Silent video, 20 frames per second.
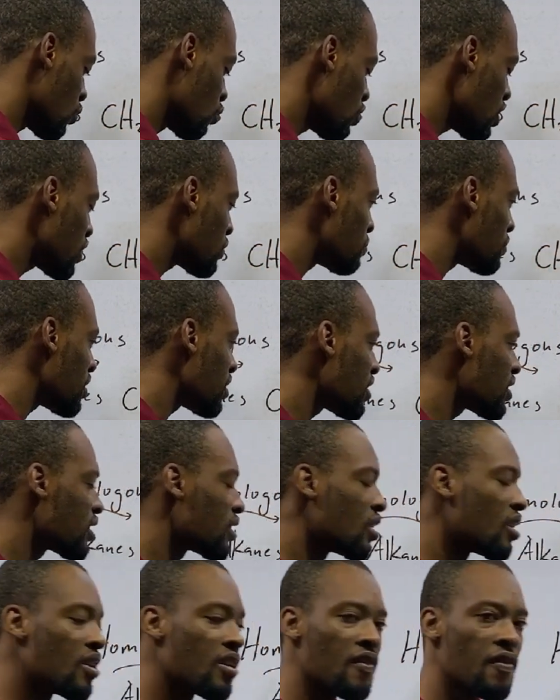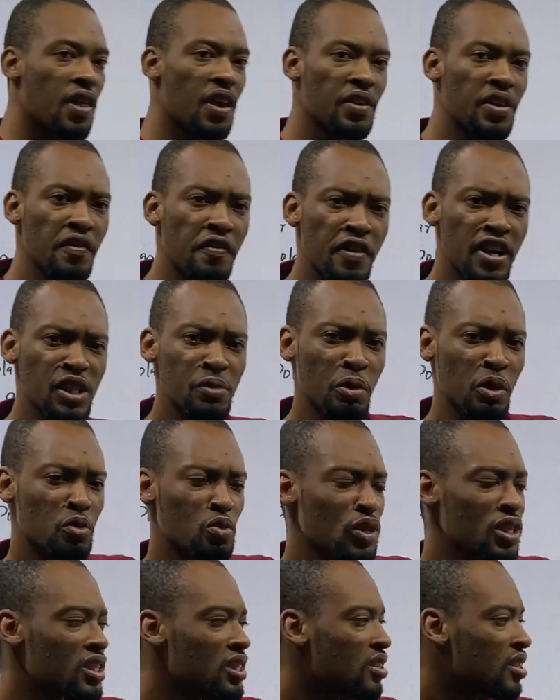which means the difference
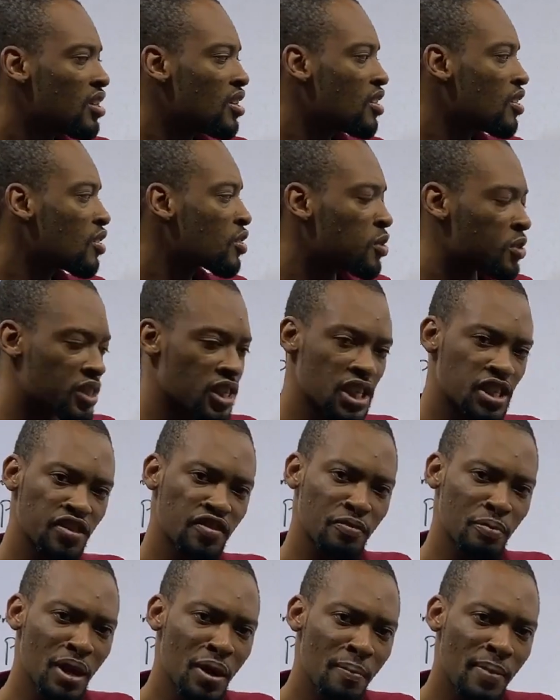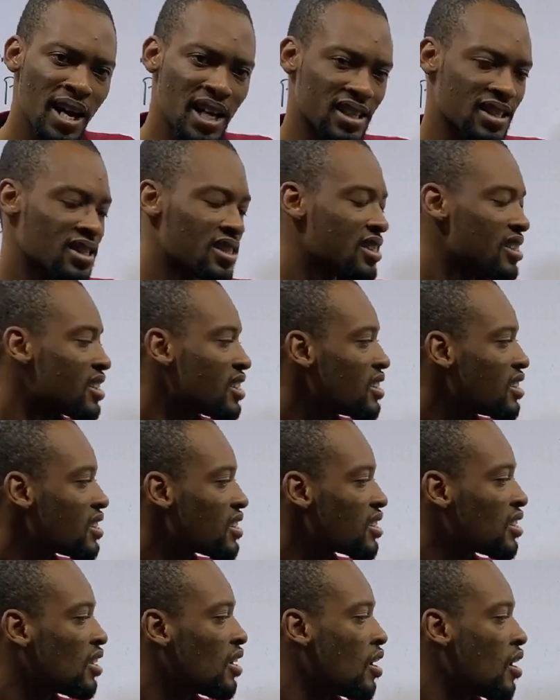between successive members
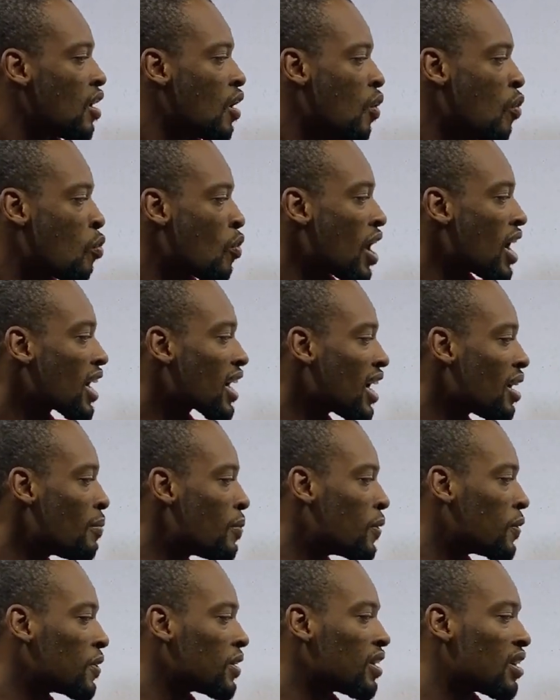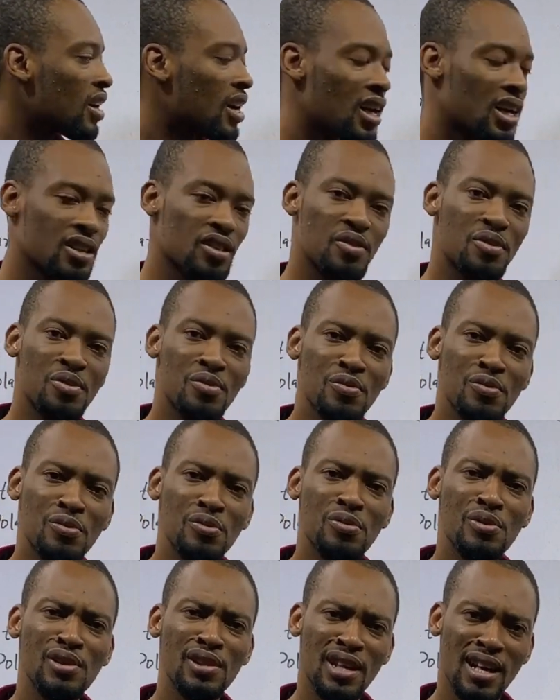is 1 carbon and
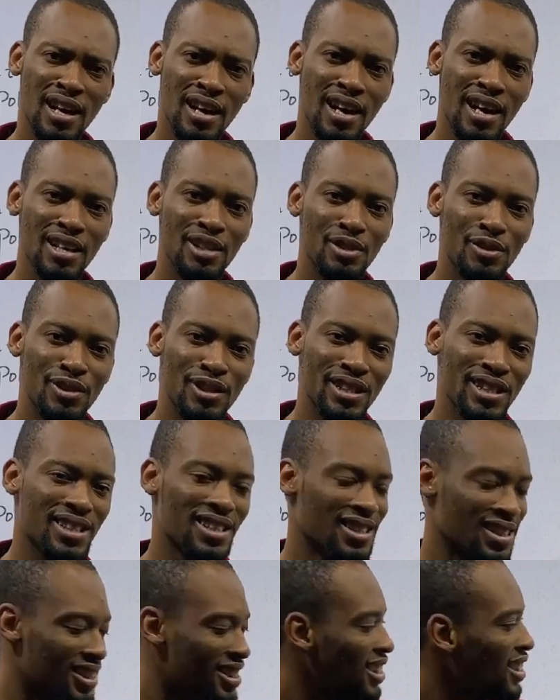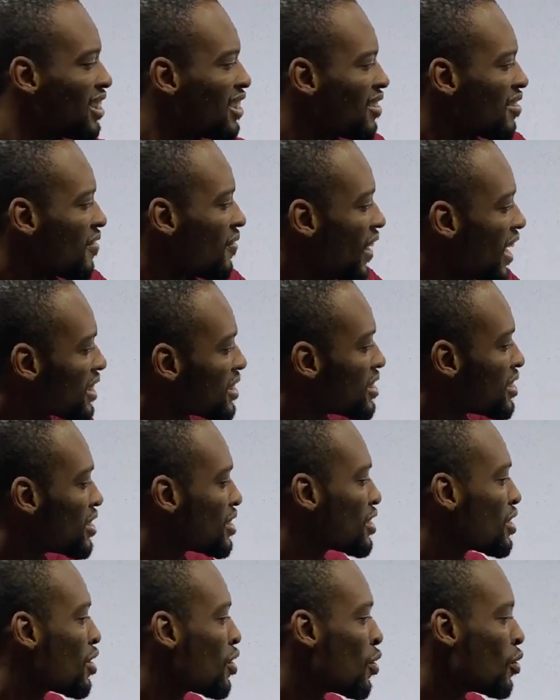2 hydrogen. That
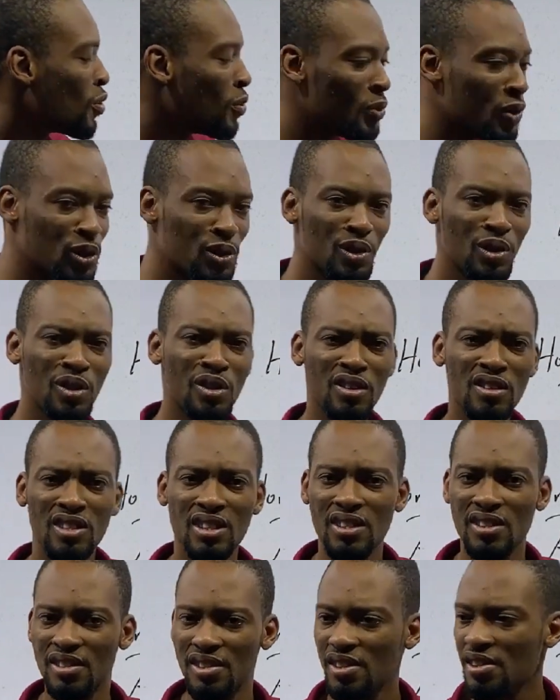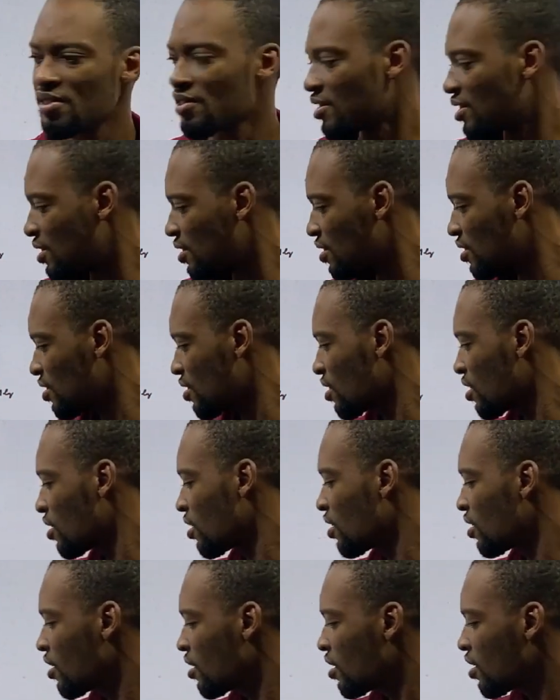is homologous series.
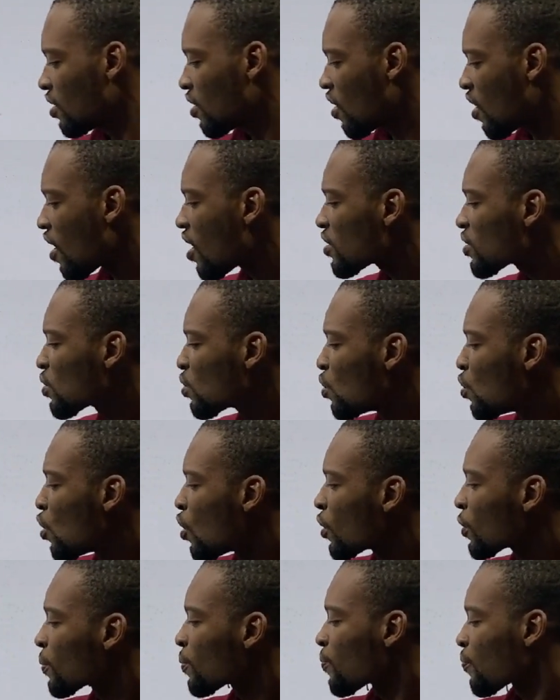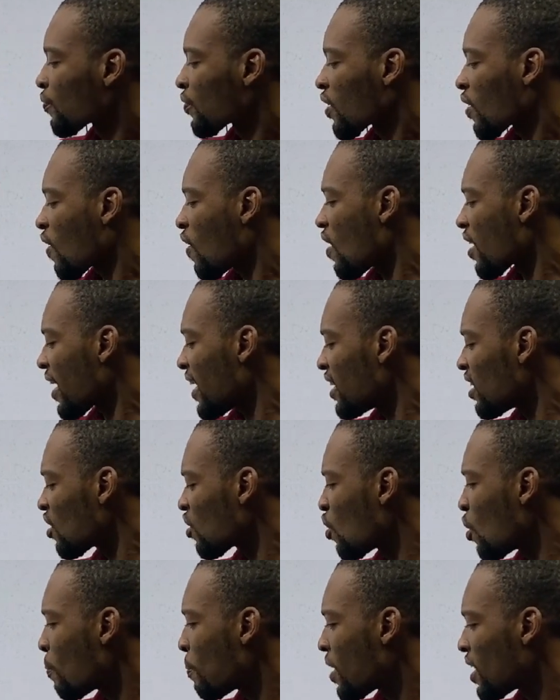Also,
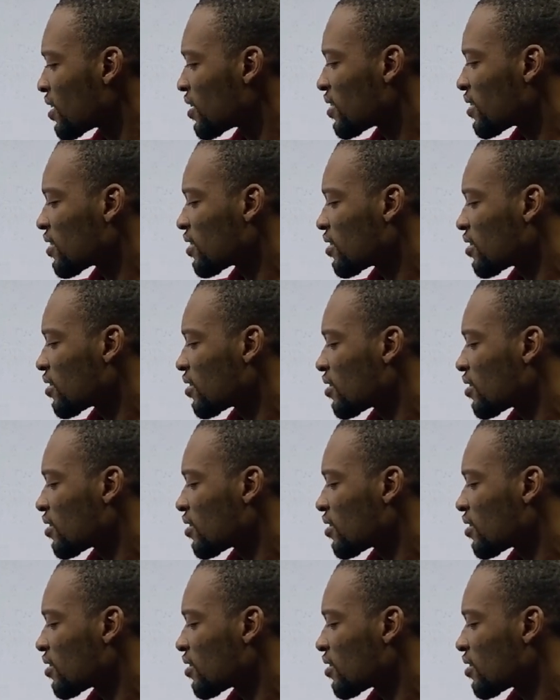organic compounds